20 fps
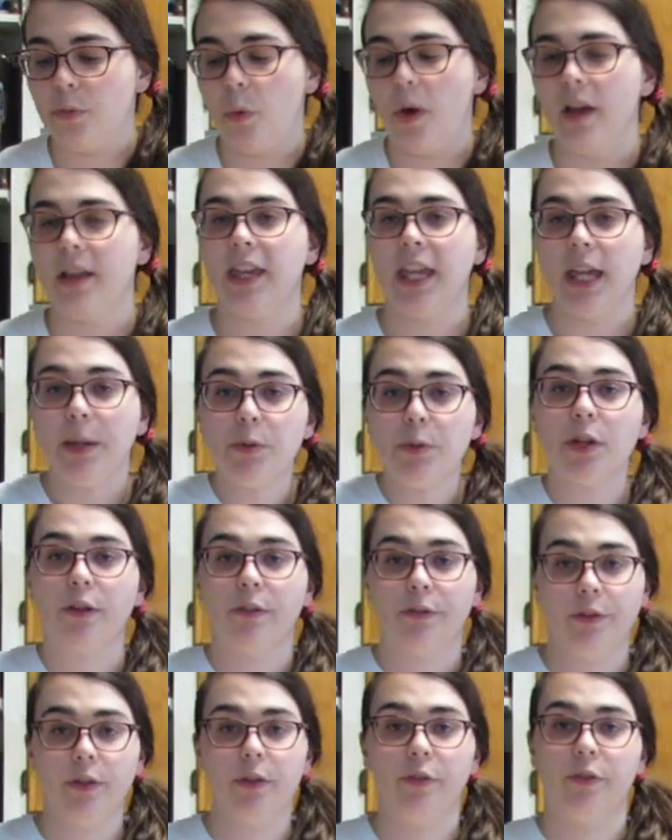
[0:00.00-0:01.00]
what keeps your
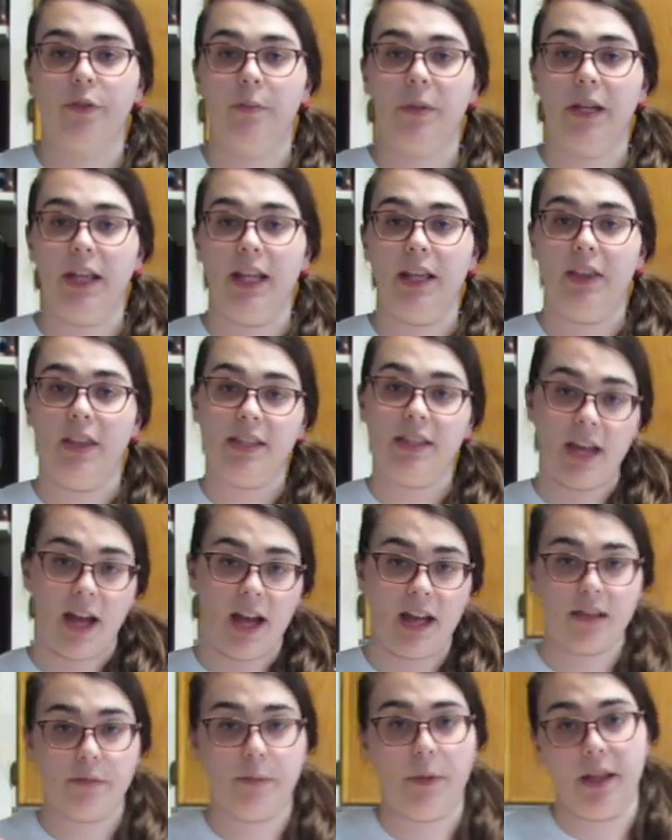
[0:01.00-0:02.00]
food from getting these
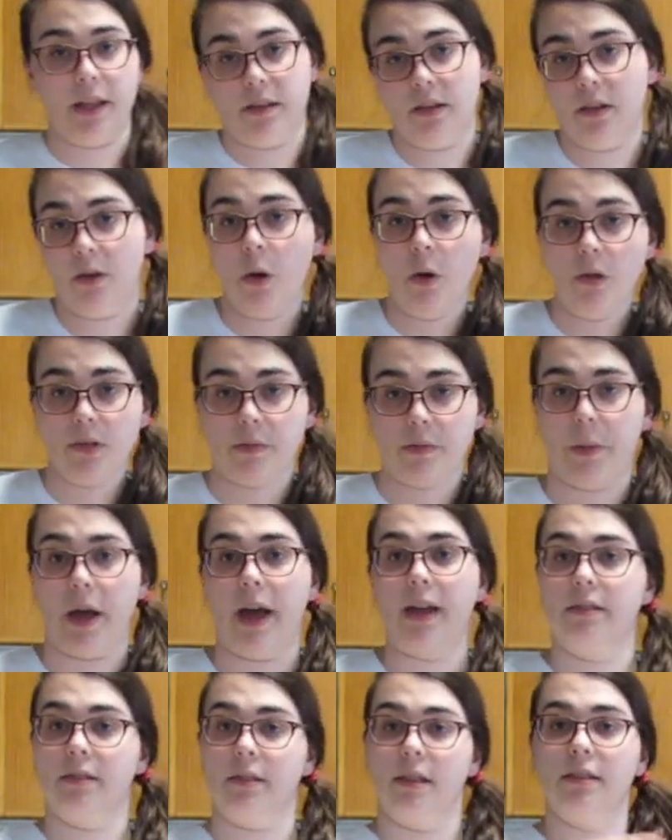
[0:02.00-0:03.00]
hot spots and cold
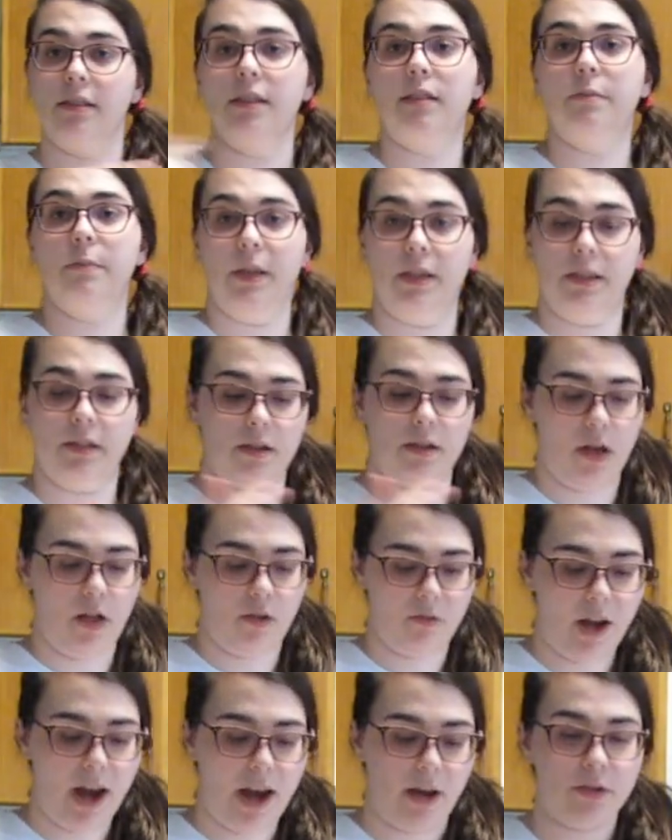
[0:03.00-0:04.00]
spots because it spins it all
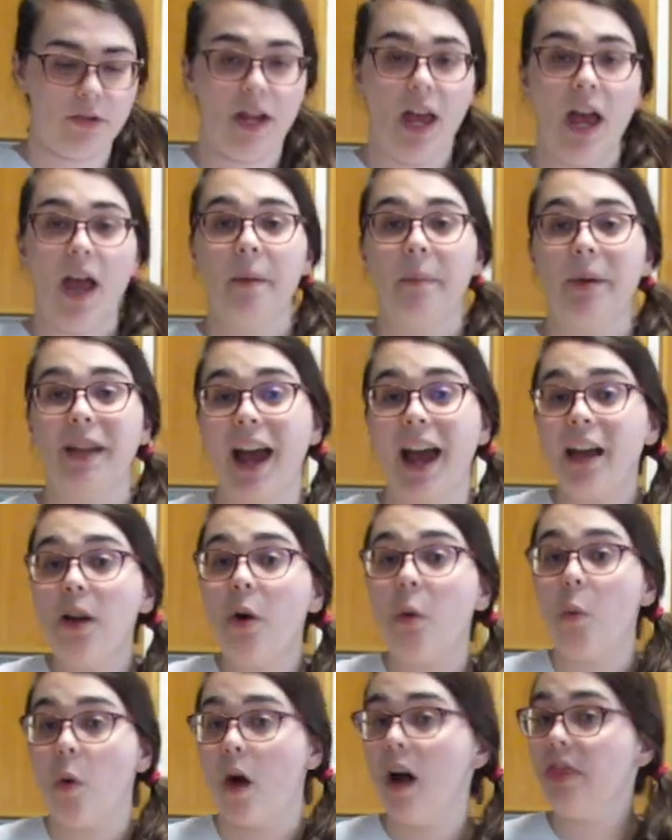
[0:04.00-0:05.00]
around. But I
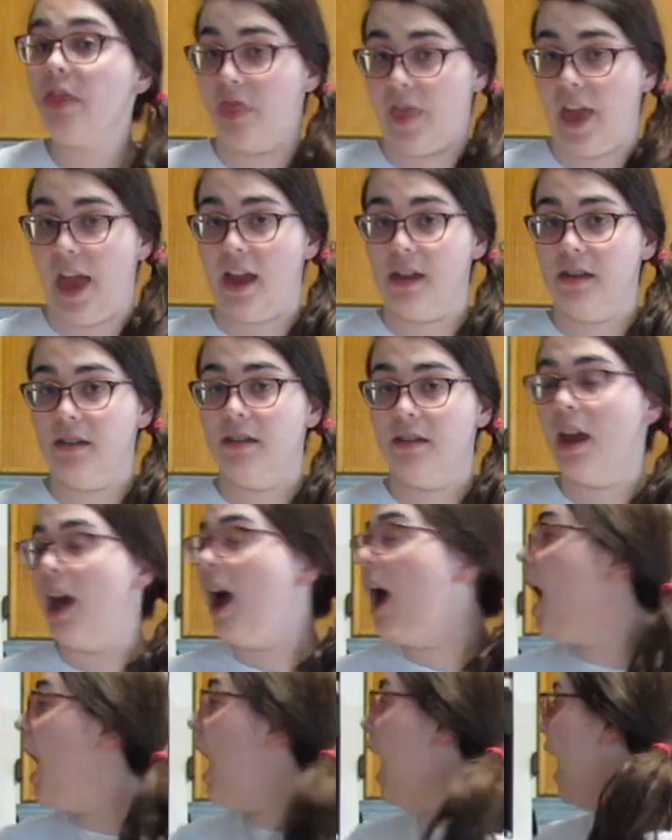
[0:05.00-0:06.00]
don't want that.
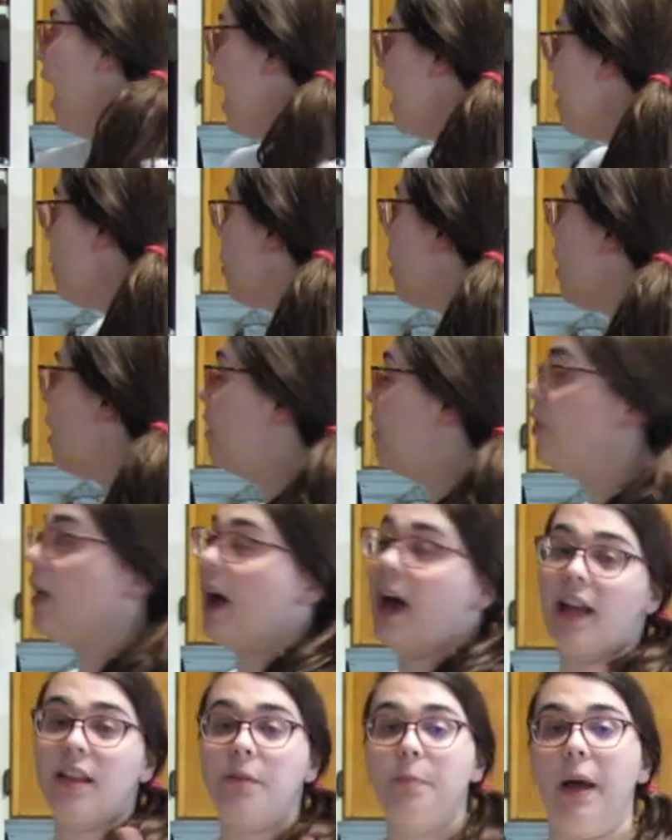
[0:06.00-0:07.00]
I want the
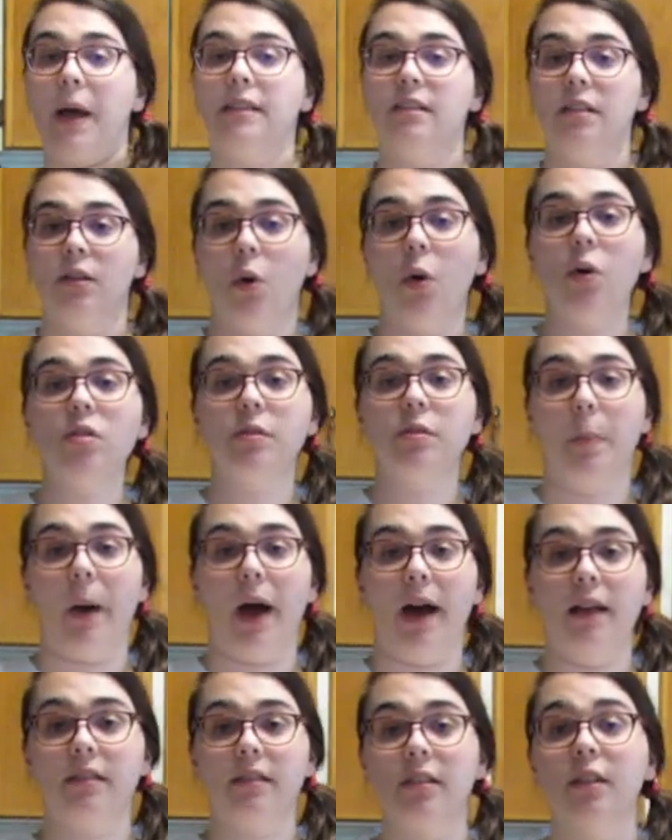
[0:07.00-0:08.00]
hot spots and cold
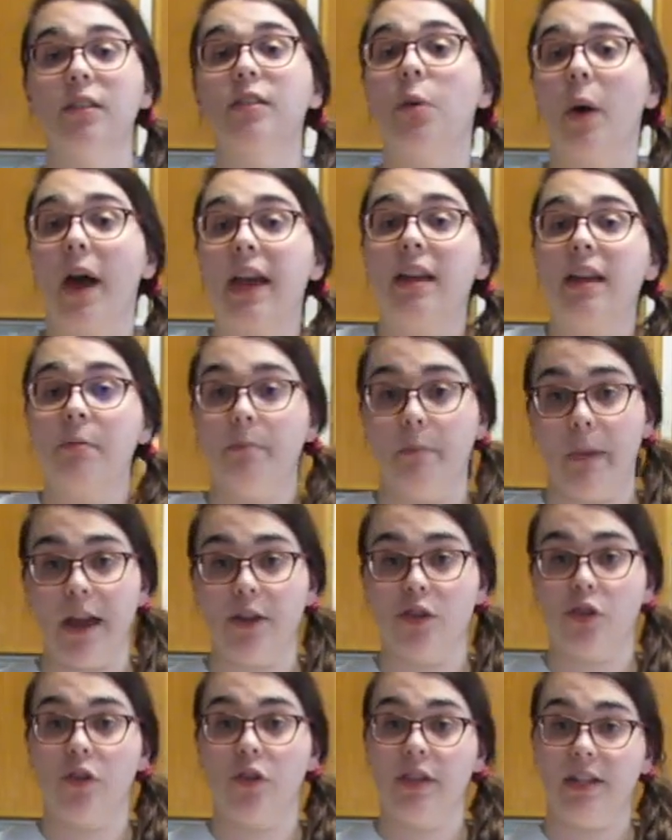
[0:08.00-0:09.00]
spots so I can
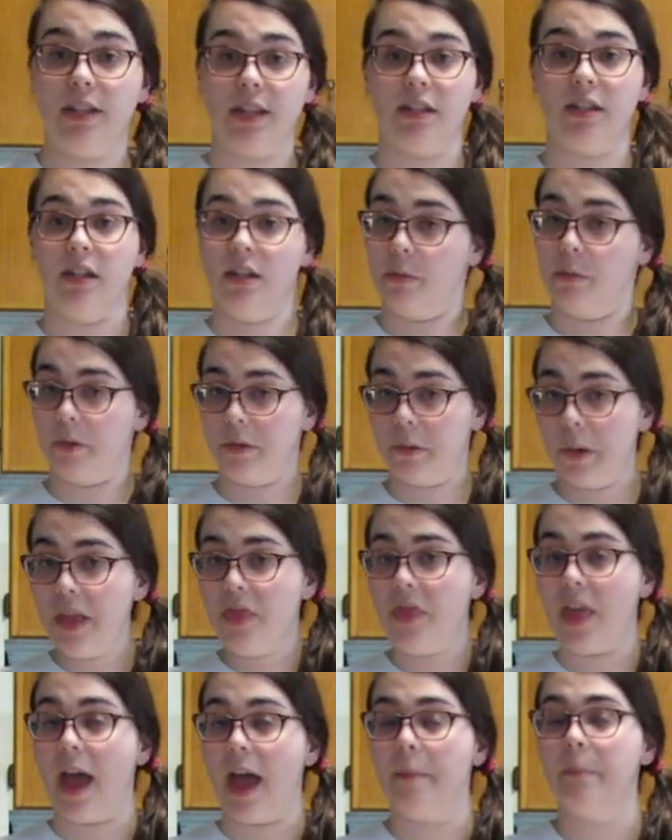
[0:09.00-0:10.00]
measure the distance between
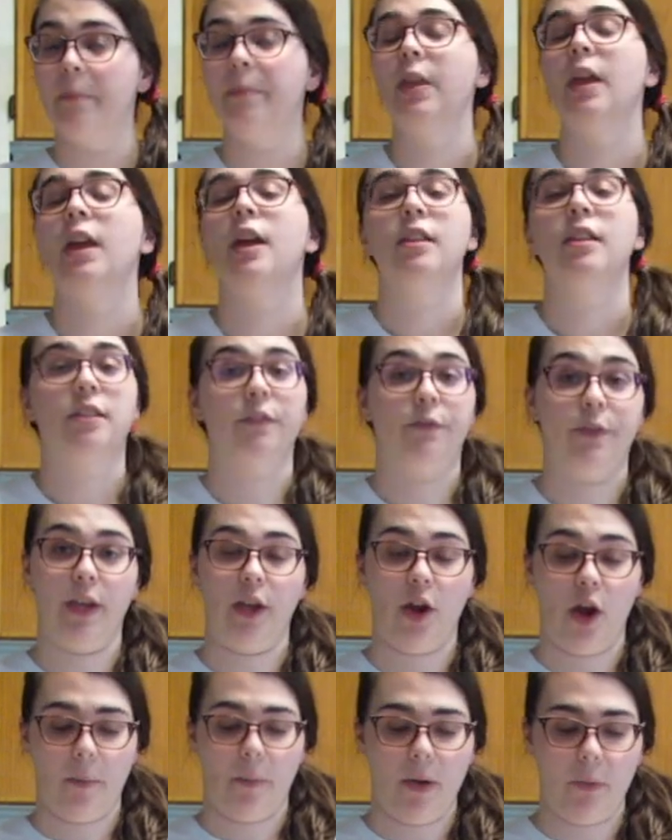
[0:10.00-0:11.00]
them to
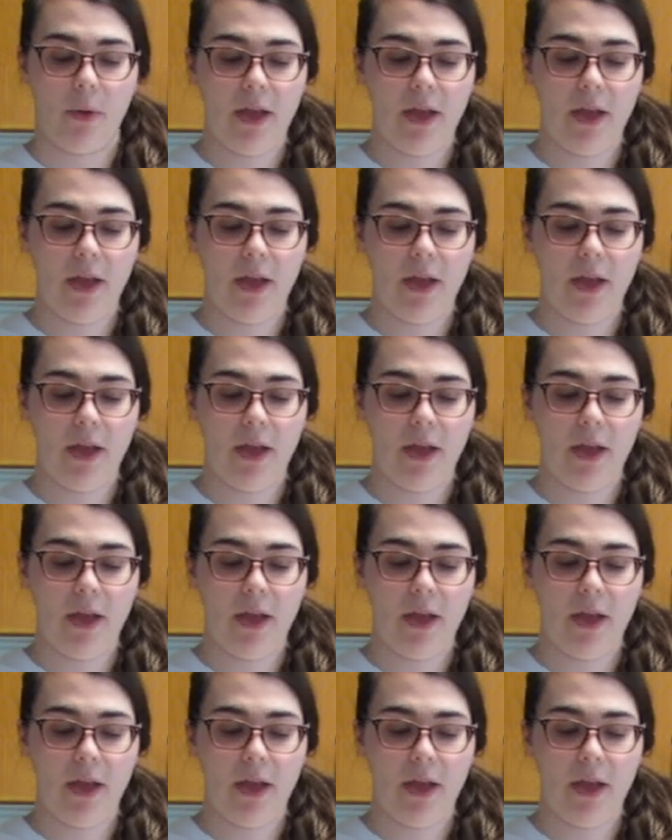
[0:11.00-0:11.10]
figure out my